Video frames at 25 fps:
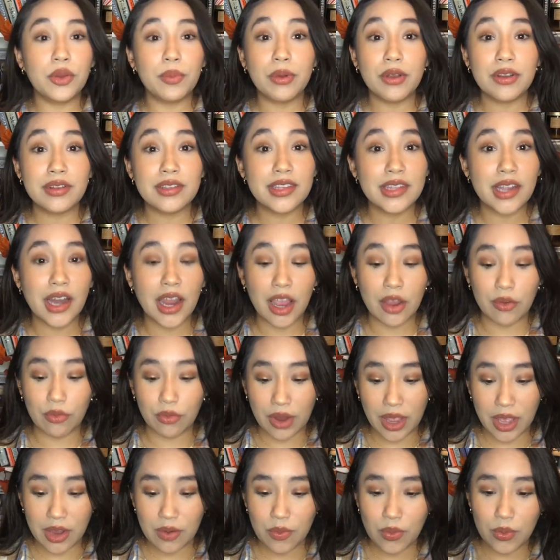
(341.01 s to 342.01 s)
Books that I
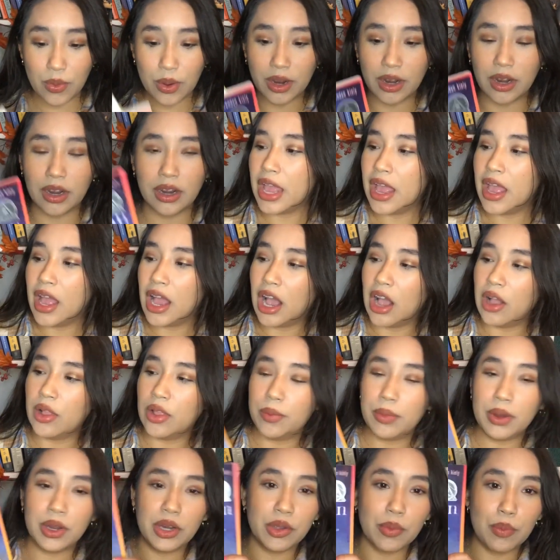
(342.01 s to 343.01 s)
read were All
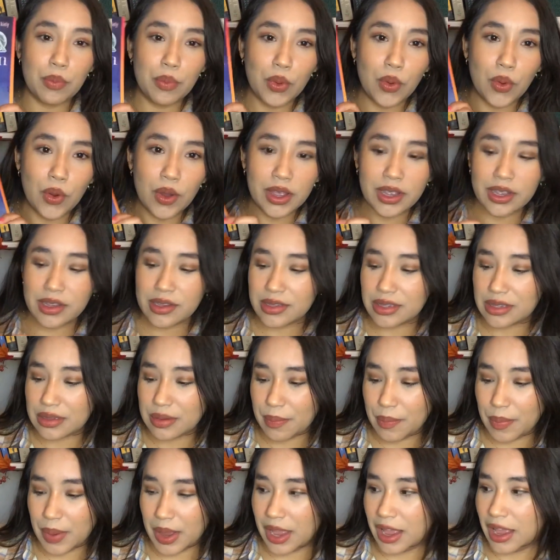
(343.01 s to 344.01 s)
American Boys
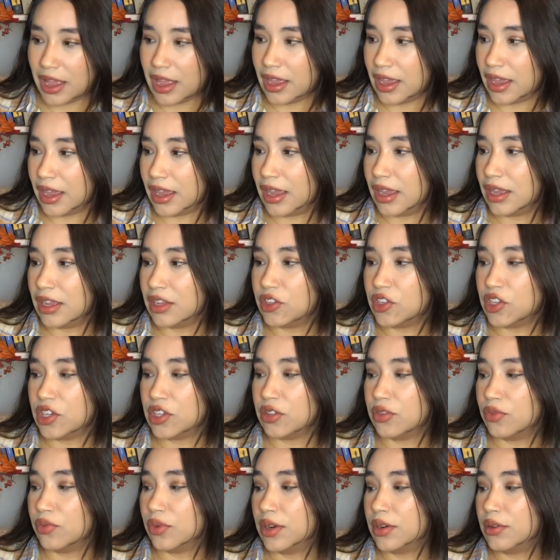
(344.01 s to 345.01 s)
by
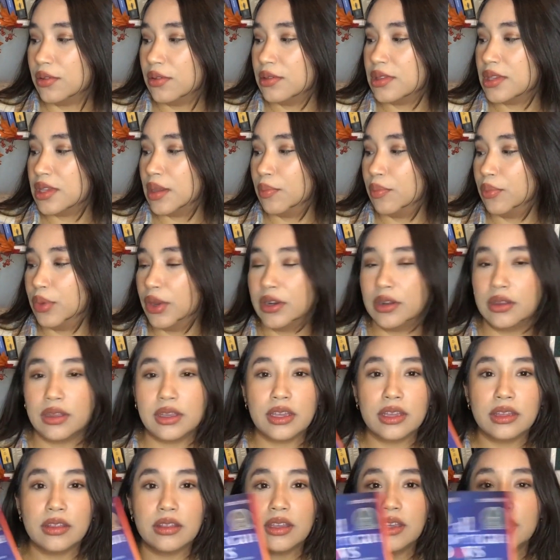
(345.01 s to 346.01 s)
Jason Reynolds and Brendan
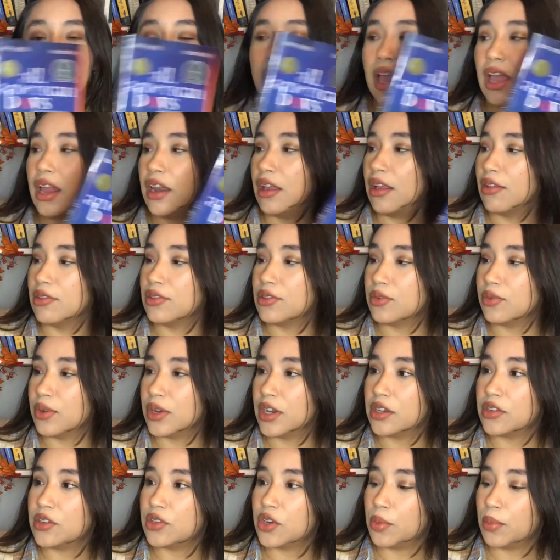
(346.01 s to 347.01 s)
Keeley, and I also
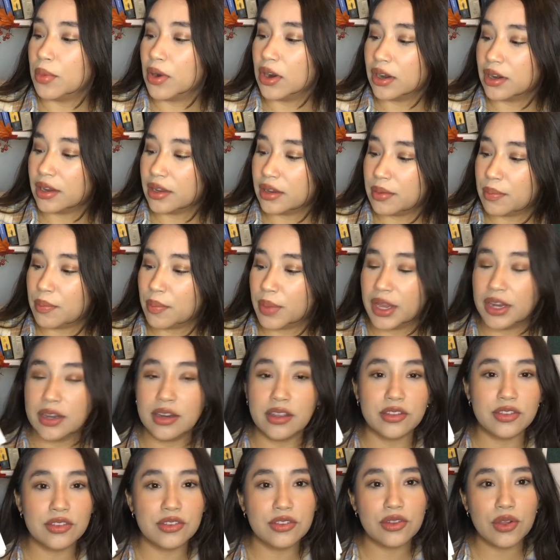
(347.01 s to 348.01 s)
read Dear Martin by
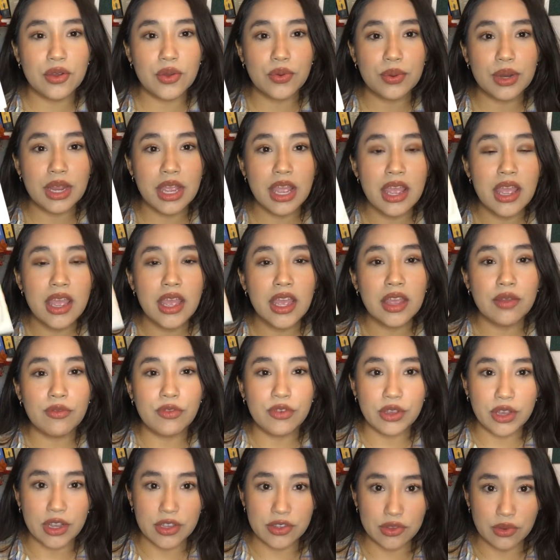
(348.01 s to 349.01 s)
Nick Stone. If
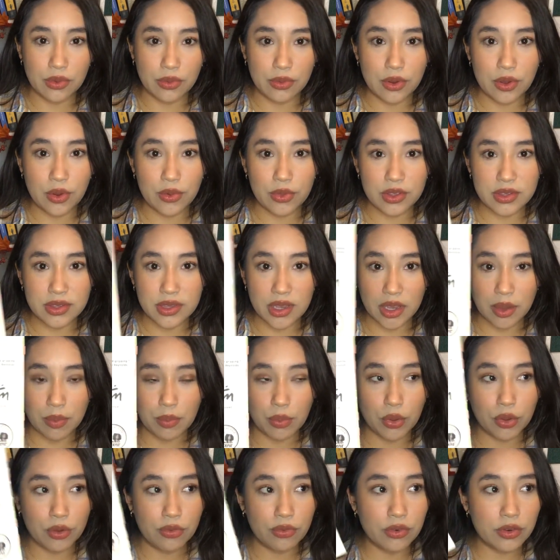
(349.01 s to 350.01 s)
you guys don't know, the second
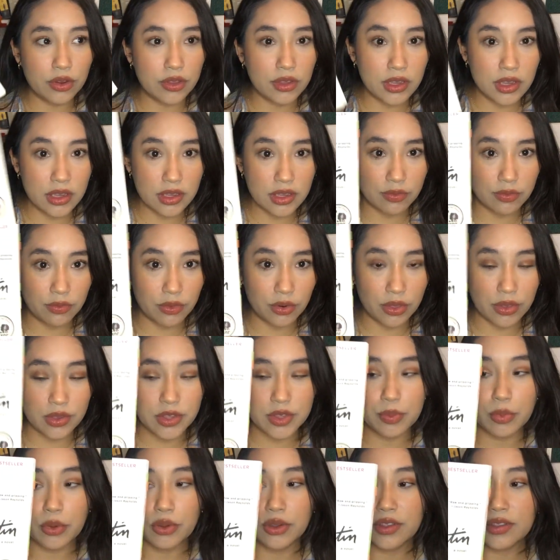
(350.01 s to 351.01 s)
book for this
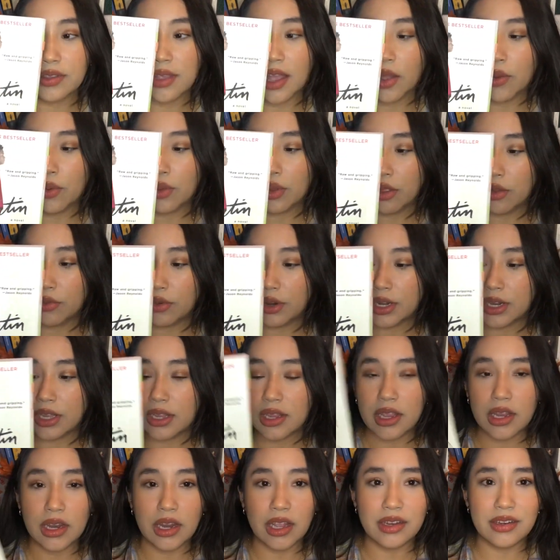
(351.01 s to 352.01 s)
book is out
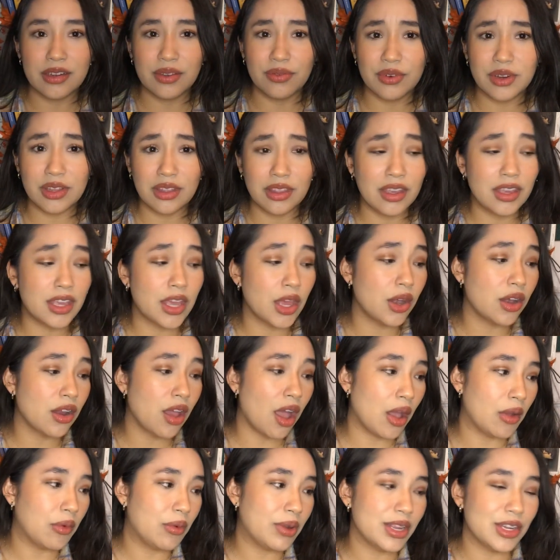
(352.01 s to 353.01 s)
already, and I definitely
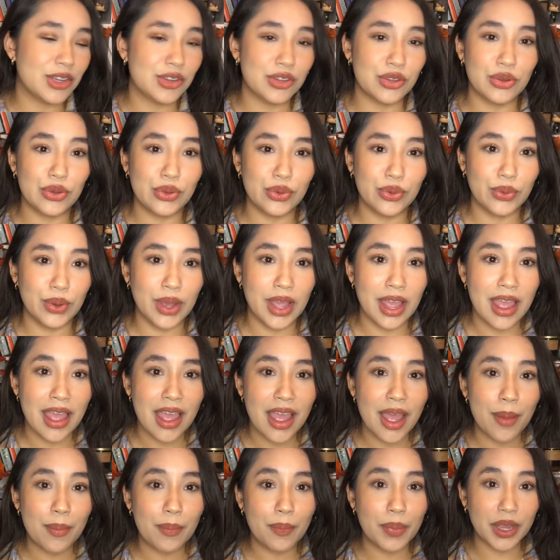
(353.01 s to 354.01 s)
cannot wait to
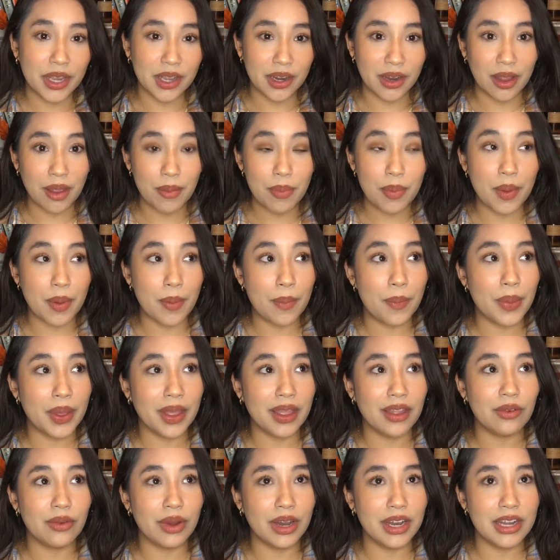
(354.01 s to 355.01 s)
pick it up.
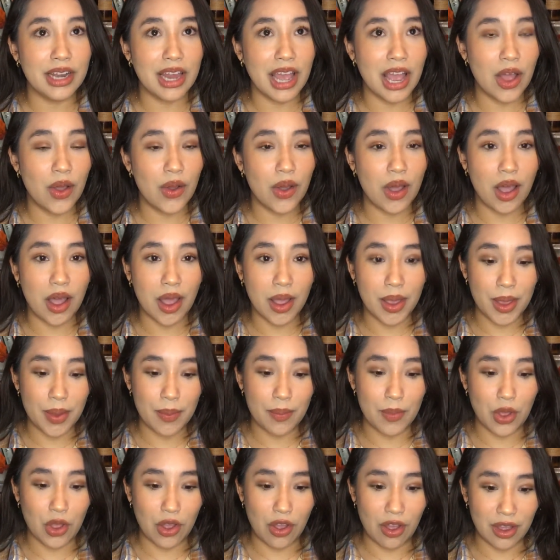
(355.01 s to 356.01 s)
But right now
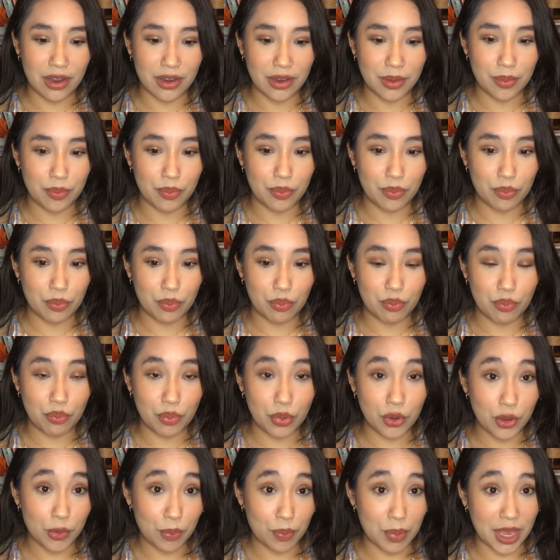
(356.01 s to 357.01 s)
I'm on a
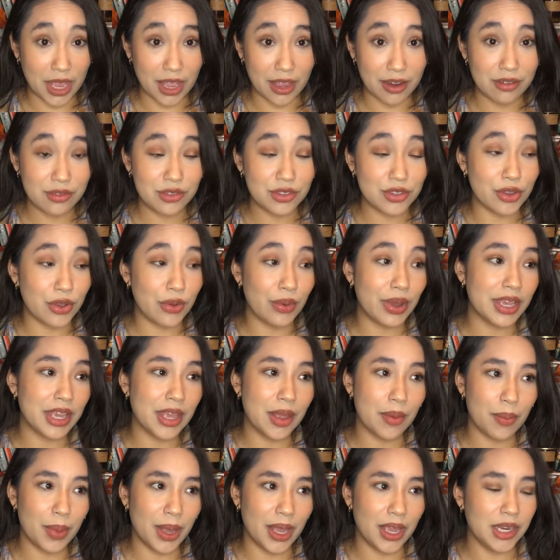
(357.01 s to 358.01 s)
book ban, so I
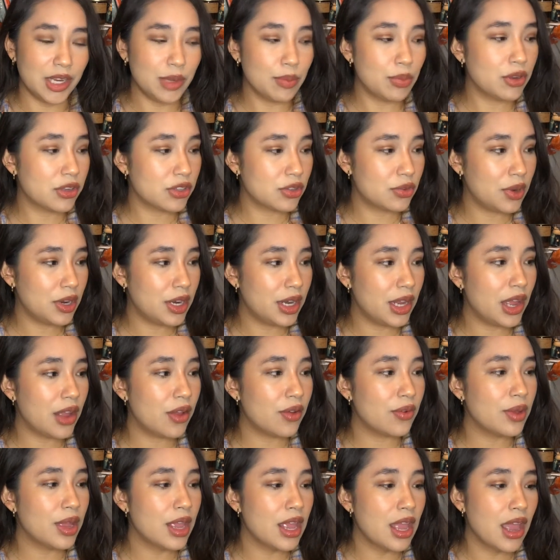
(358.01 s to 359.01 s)
can't buy any books right
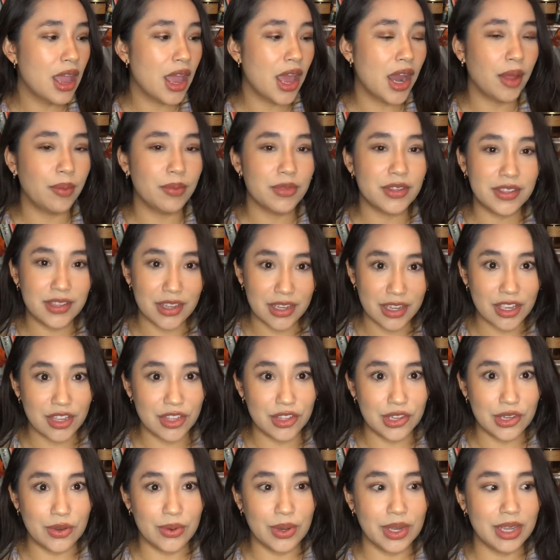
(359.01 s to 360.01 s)
now, and I'm sticking
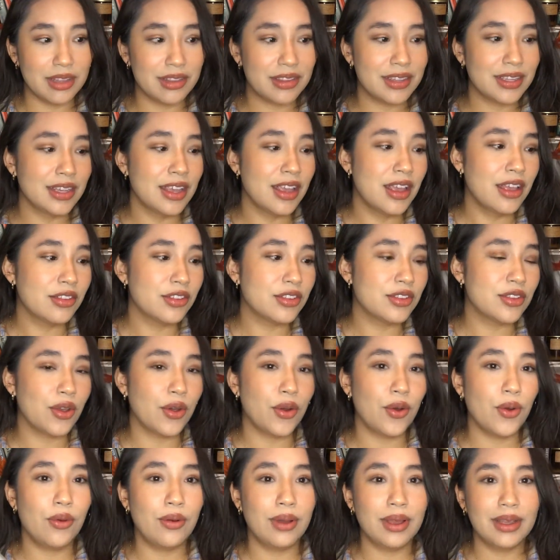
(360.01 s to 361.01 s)
to it.
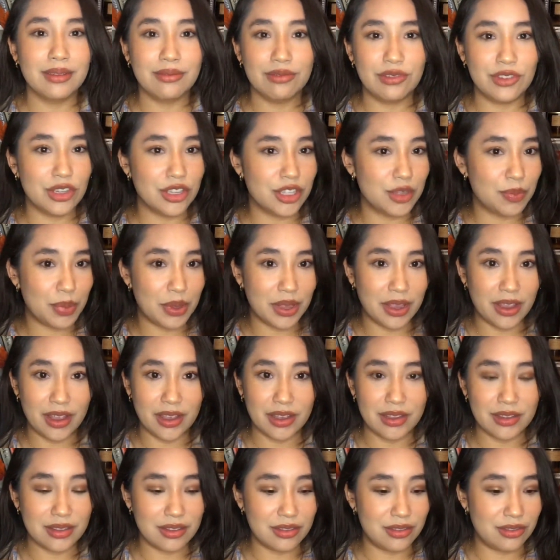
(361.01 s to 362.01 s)
Just
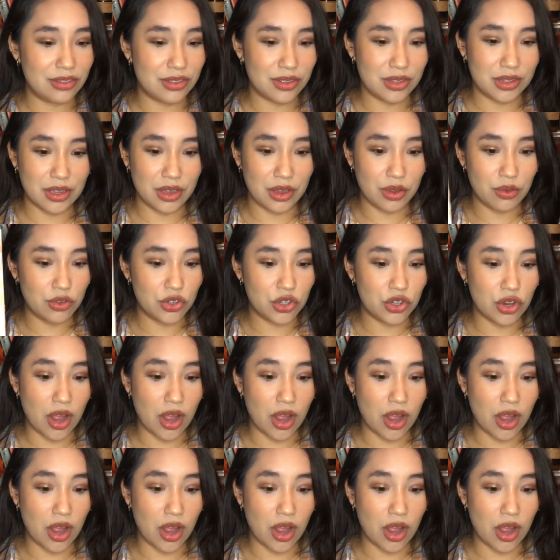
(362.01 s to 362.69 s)
a huge